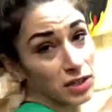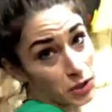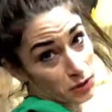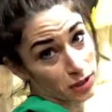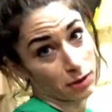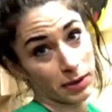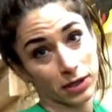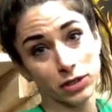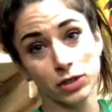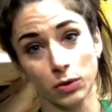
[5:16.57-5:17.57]
stone
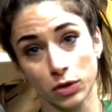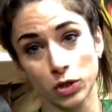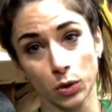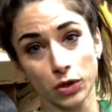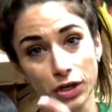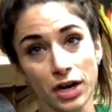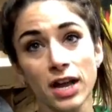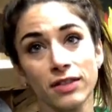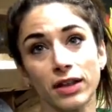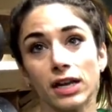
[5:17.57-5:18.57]
to shoulder,
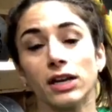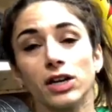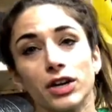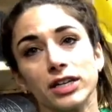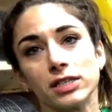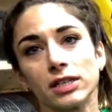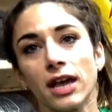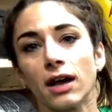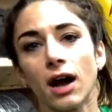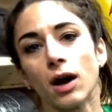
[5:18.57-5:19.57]
and then increased
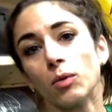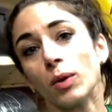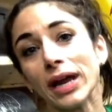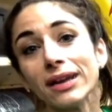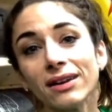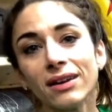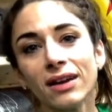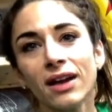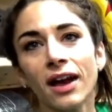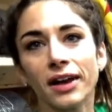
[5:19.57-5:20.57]
weight
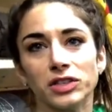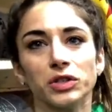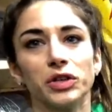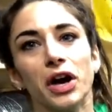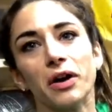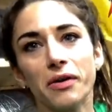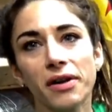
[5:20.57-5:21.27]
as you go.